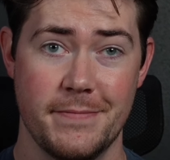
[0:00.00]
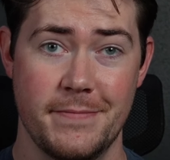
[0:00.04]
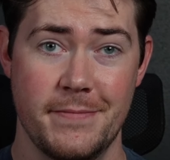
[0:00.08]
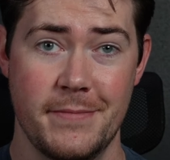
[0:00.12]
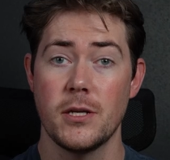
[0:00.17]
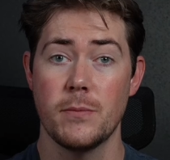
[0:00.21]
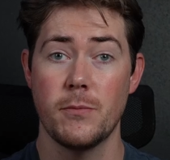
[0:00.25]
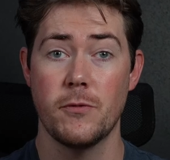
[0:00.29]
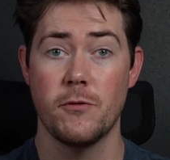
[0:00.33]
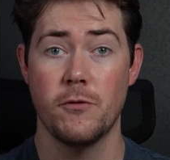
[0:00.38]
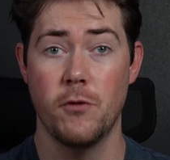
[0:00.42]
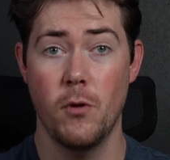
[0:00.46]

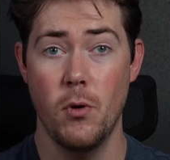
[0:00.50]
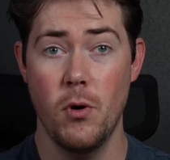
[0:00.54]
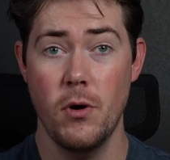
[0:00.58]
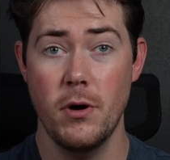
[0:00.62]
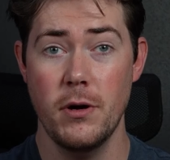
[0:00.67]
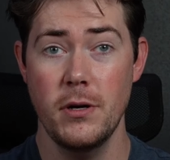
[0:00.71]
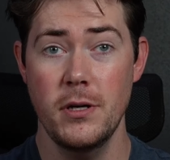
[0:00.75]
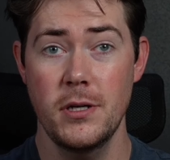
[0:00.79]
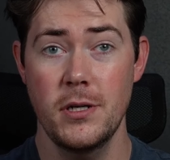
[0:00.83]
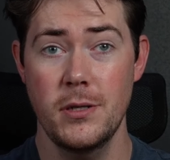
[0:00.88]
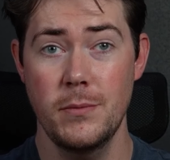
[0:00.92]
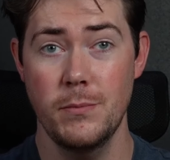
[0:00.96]
Number
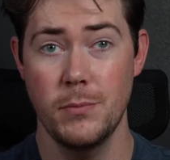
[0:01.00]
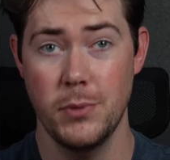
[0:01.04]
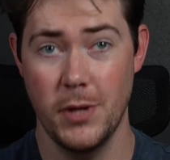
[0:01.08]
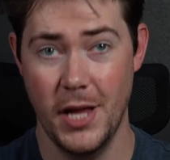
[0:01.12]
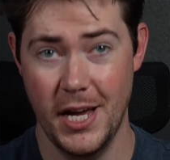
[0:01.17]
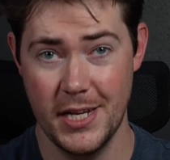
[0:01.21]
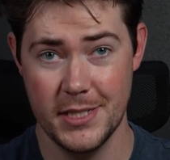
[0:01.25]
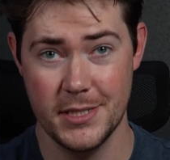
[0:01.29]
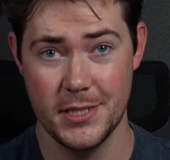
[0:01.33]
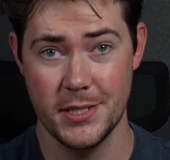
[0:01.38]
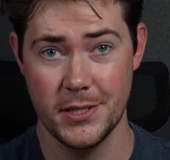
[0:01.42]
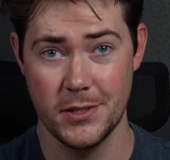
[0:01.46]
4,
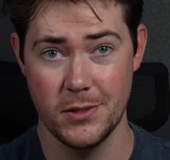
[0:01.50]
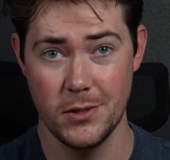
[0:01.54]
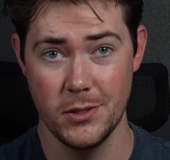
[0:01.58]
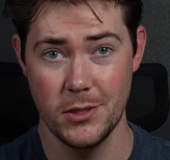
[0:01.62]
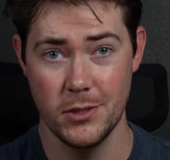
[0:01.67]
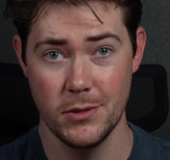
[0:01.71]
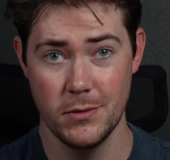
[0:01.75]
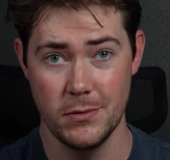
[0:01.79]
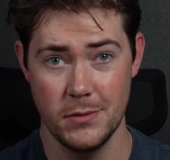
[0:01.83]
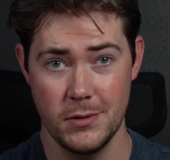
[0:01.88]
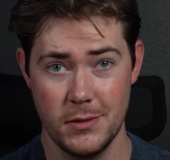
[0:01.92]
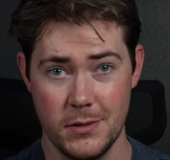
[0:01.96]
plastic glue.